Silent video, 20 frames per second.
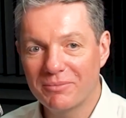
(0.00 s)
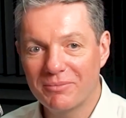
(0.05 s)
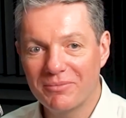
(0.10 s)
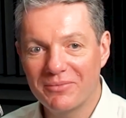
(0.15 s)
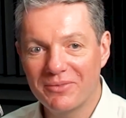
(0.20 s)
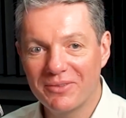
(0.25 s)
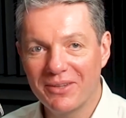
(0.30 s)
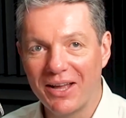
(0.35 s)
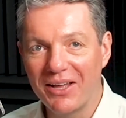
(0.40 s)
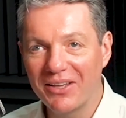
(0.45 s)

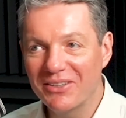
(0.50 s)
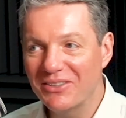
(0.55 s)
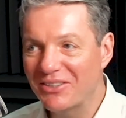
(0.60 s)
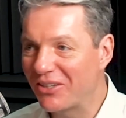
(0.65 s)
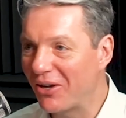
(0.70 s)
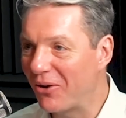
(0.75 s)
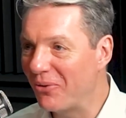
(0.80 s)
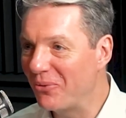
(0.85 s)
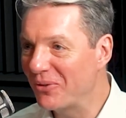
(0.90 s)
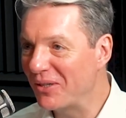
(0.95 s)
nuts.
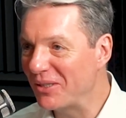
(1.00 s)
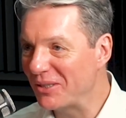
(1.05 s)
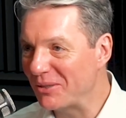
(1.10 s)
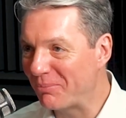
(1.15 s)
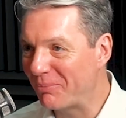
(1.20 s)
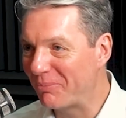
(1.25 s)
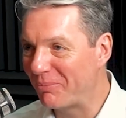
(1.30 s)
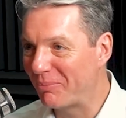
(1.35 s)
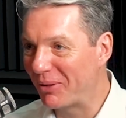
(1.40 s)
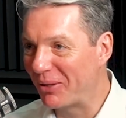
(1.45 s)
Gold is
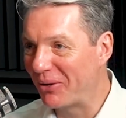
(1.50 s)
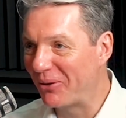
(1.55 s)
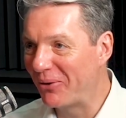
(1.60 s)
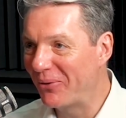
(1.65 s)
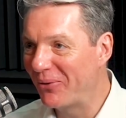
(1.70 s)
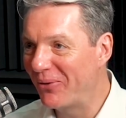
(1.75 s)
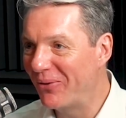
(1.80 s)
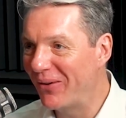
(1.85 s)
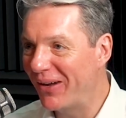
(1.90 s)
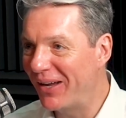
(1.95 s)

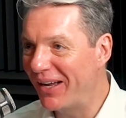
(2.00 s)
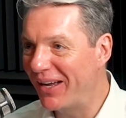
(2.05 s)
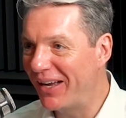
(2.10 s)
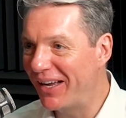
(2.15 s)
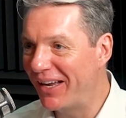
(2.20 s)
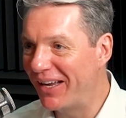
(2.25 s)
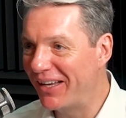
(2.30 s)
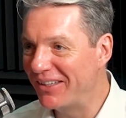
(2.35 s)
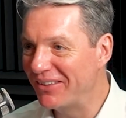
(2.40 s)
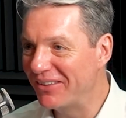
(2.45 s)
blue,
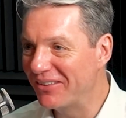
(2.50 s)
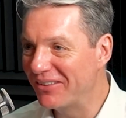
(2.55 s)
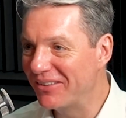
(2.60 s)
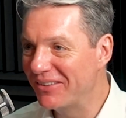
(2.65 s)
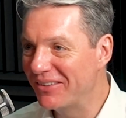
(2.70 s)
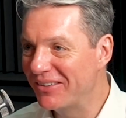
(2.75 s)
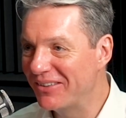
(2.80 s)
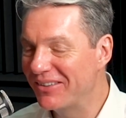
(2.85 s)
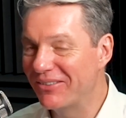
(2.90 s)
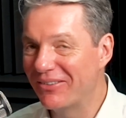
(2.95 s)
and
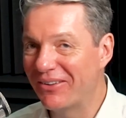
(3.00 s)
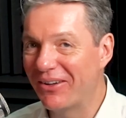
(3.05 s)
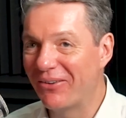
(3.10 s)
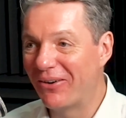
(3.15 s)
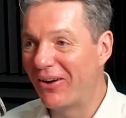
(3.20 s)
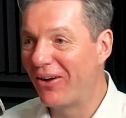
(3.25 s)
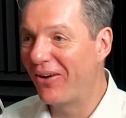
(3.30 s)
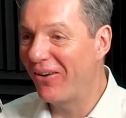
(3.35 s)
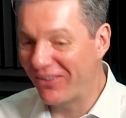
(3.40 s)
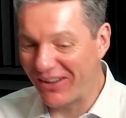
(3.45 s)

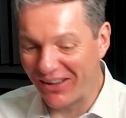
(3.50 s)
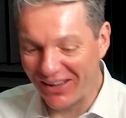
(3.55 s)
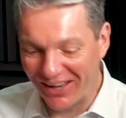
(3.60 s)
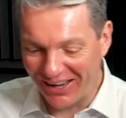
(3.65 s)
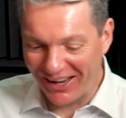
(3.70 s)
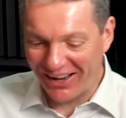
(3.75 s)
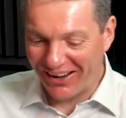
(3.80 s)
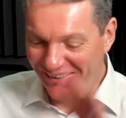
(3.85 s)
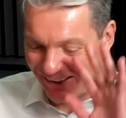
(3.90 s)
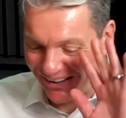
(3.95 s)
well, okay,
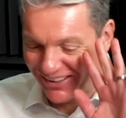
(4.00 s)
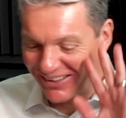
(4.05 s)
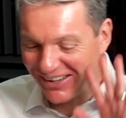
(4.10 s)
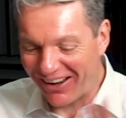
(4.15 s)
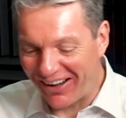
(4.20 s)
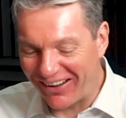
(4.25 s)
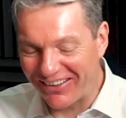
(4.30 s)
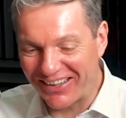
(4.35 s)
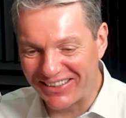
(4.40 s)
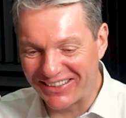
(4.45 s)
I'm
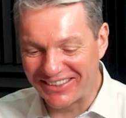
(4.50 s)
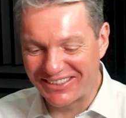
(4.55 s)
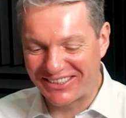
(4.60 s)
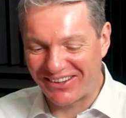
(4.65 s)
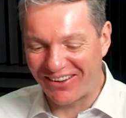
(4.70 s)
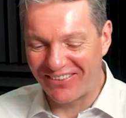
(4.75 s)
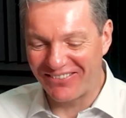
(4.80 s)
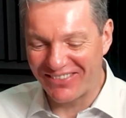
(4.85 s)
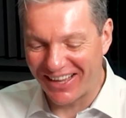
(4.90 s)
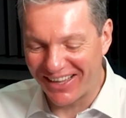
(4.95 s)
gonna
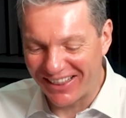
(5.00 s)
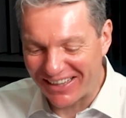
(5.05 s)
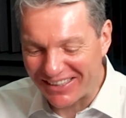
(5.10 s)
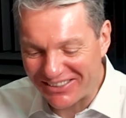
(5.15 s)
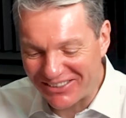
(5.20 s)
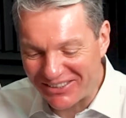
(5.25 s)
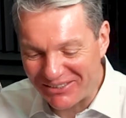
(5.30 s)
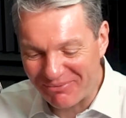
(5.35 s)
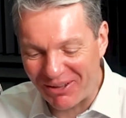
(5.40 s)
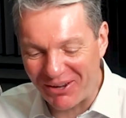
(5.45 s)
stop there. That's
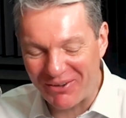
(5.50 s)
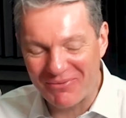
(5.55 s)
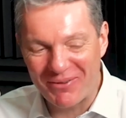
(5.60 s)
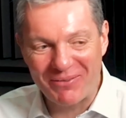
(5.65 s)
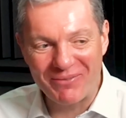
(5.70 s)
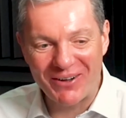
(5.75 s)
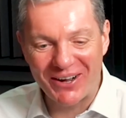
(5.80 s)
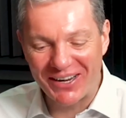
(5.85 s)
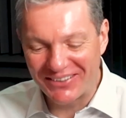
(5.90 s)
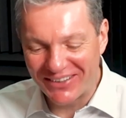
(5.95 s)
just blowing my
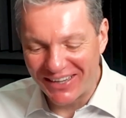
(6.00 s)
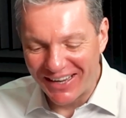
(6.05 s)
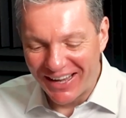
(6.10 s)
mind.